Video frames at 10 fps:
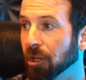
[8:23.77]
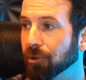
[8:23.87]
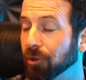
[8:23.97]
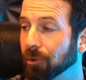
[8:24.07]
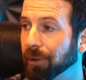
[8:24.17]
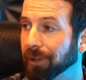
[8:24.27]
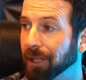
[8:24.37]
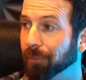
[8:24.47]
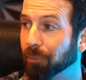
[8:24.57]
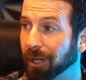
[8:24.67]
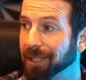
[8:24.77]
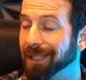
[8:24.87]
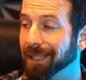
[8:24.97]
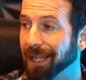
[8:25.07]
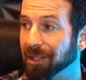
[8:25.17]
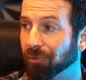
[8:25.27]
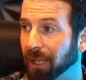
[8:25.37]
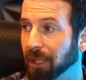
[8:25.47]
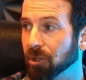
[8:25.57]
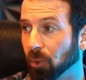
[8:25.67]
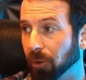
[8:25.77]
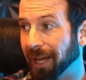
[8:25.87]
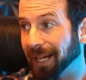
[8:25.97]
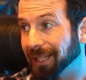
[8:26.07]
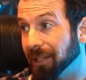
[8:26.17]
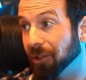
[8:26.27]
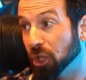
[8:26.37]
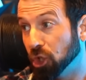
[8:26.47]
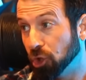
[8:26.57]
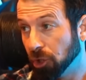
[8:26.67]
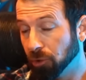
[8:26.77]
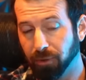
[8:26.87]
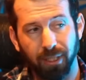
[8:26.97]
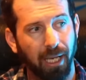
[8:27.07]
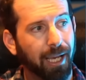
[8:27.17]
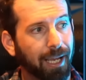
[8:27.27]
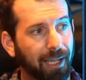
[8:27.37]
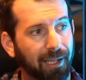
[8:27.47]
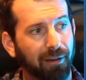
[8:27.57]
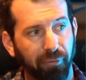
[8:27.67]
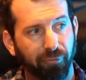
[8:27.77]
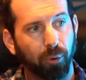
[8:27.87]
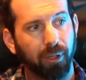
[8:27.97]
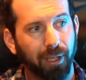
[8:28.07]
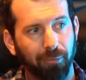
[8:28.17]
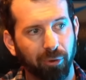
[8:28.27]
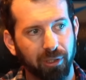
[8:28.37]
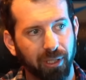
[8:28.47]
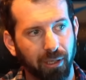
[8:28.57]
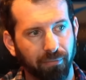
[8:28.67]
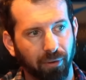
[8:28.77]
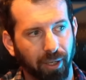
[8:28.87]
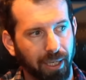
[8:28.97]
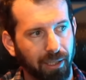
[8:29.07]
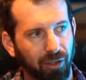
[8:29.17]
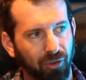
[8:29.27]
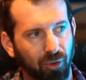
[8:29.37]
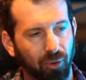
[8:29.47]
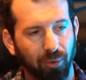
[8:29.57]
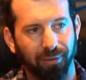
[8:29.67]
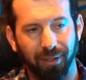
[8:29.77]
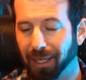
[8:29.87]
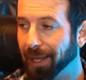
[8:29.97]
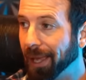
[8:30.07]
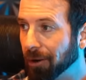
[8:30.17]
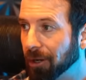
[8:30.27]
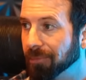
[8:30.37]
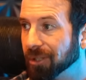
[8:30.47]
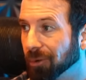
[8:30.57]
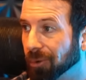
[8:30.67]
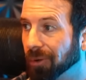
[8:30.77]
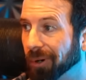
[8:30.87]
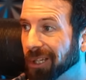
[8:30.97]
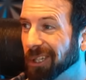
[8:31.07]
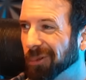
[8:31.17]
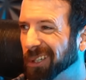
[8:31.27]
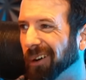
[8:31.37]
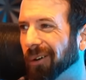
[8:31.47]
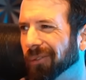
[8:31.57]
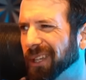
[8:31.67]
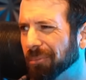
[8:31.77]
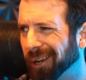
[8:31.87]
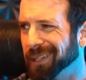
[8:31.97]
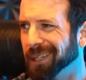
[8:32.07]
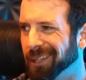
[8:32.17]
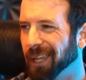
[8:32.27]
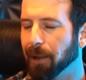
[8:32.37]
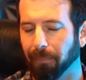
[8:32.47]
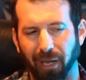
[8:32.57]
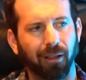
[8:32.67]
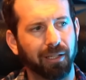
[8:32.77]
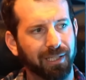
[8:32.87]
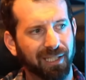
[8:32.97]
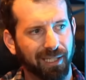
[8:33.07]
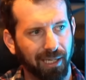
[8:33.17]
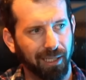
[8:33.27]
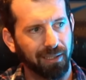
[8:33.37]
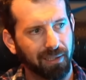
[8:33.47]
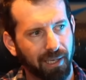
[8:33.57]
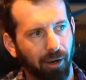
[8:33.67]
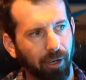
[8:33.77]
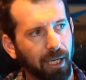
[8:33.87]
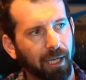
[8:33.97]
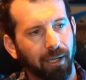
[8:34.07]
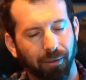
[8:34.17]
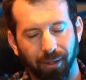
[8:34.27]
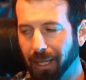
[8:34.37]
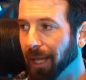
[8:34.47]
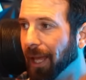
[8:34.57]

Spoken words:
to the present-day Israelis, or back then the Jews, and 48% of the land to the Arabs, or what you would call the present-day Palestinians. Now, the